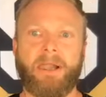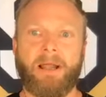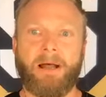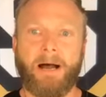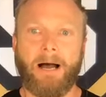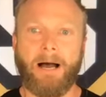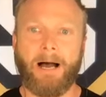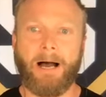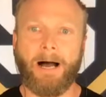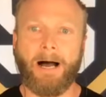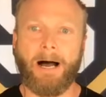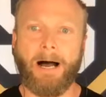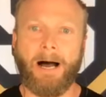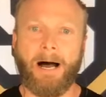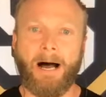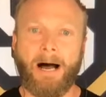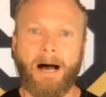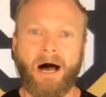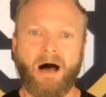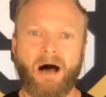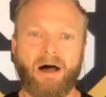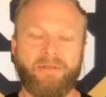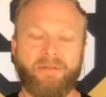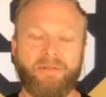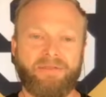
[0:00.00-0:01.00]

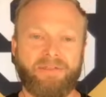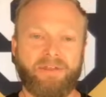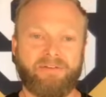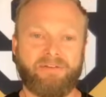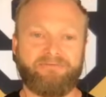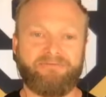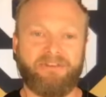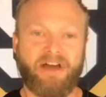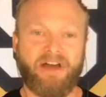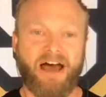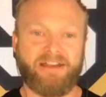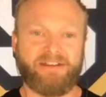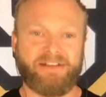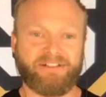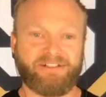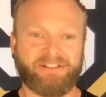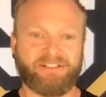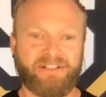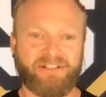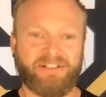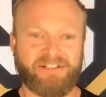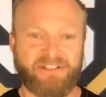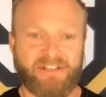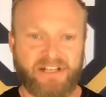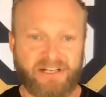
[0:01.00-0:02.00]
the fatness
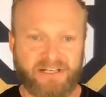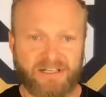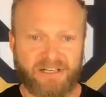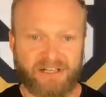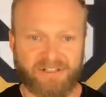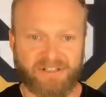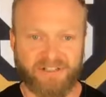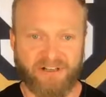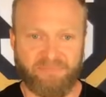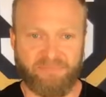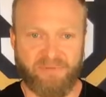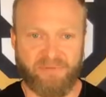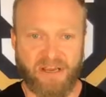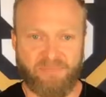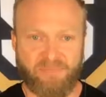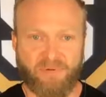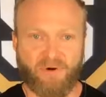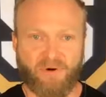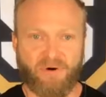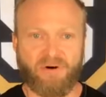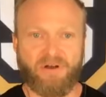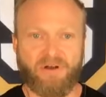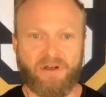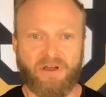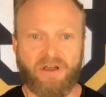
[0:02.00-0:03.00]
and sickness of
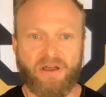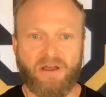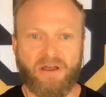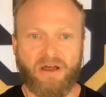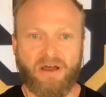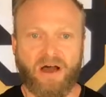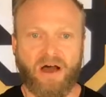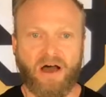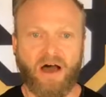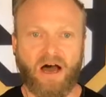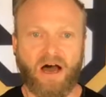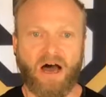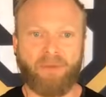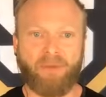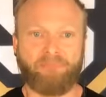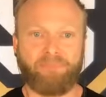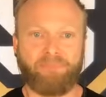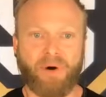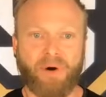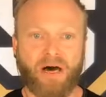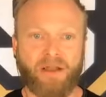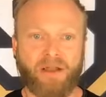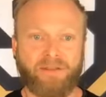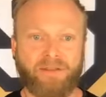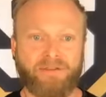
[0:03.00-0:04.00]
people.
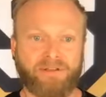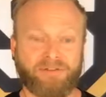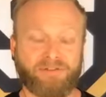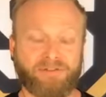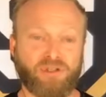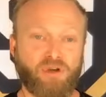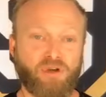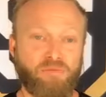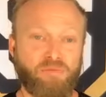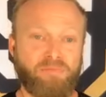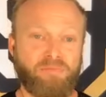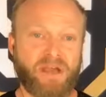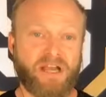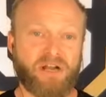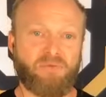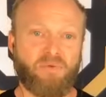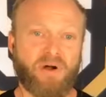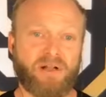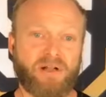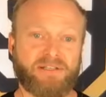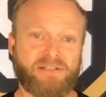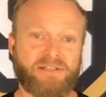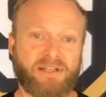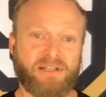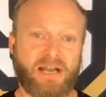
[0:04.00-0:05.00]
But the two big
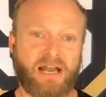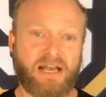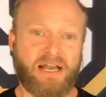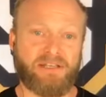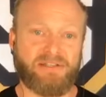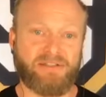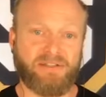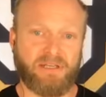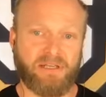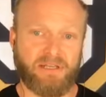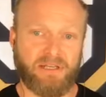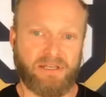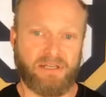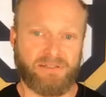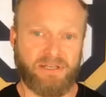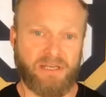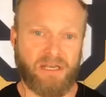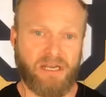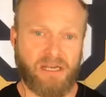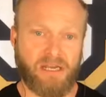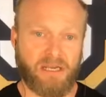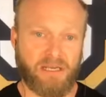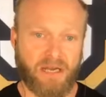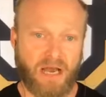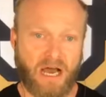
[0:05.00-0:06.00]
ones that I see is
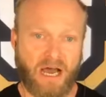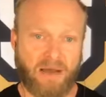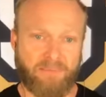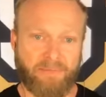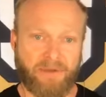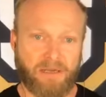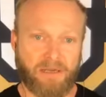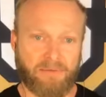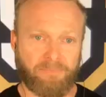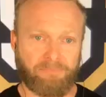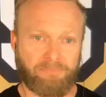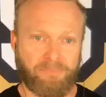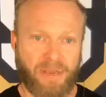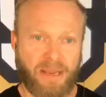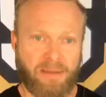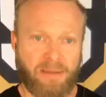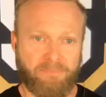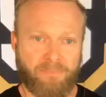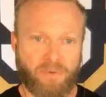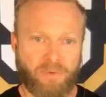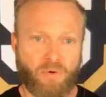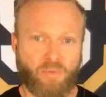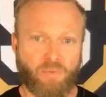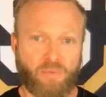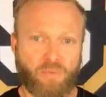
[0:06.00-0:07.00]
economic.
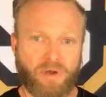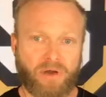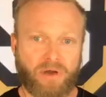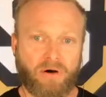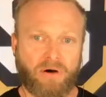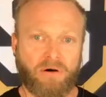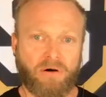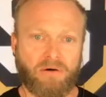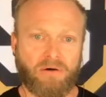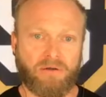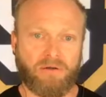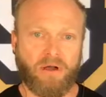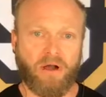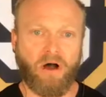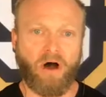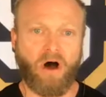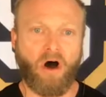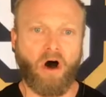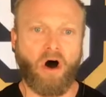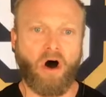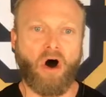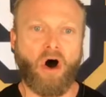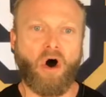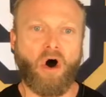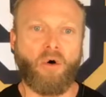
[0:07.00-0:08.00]
People will
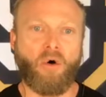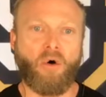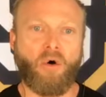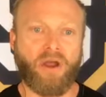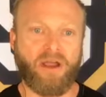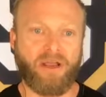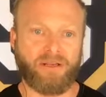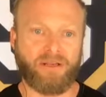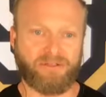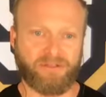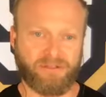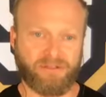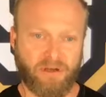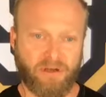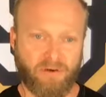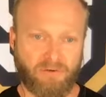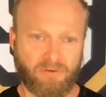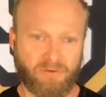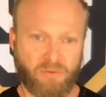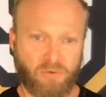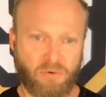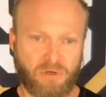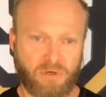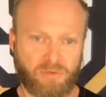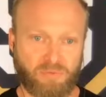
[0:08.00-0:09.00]
always go
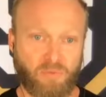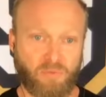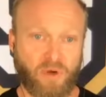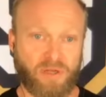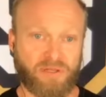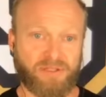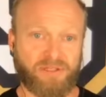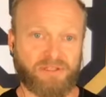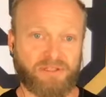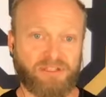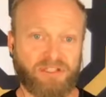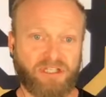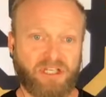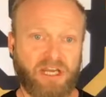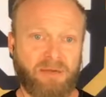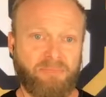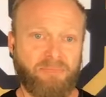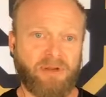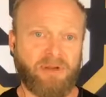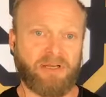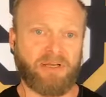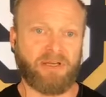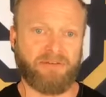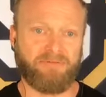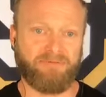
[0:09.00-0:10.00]
towards what's
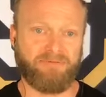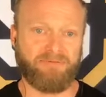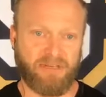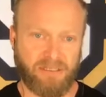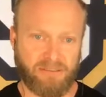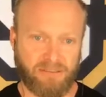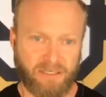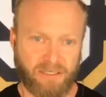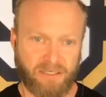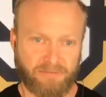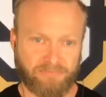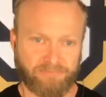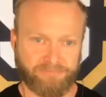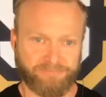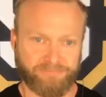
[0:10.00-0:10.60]
cheap and convenient